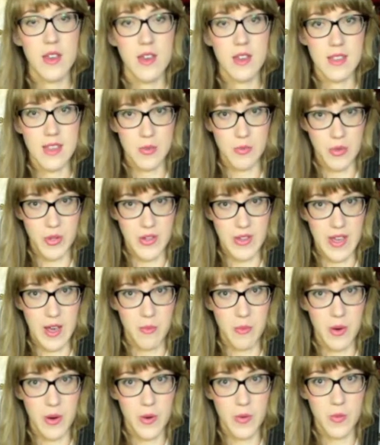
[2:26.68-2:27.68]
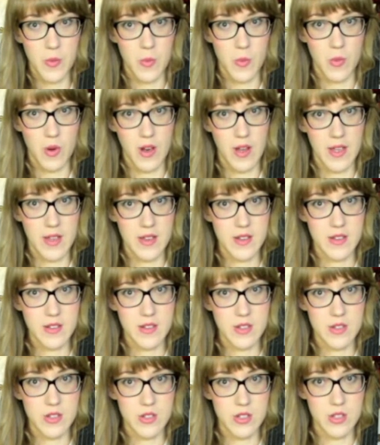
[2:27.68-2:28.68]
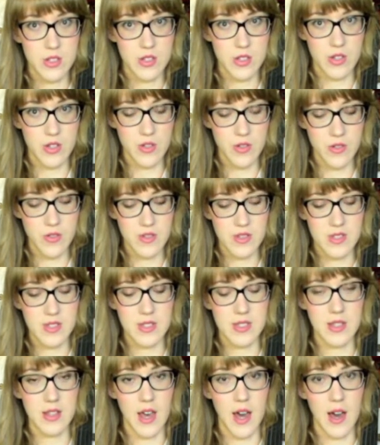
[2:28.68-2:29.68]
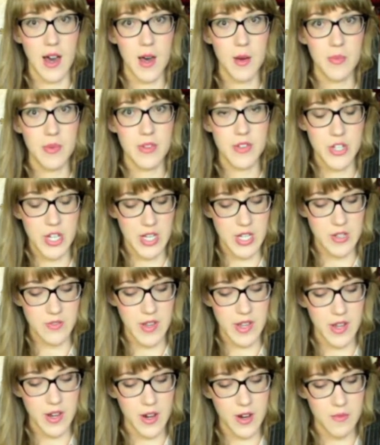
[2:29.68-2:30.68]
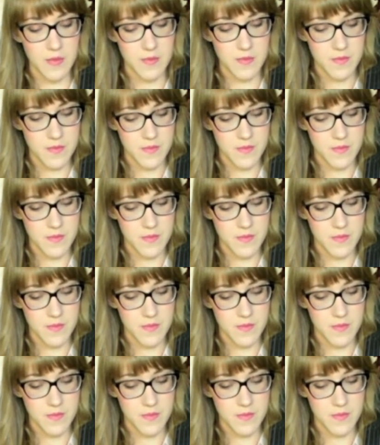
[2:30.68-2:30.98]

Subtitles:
and then pull down bow. 1, 2. Stop. Change finger.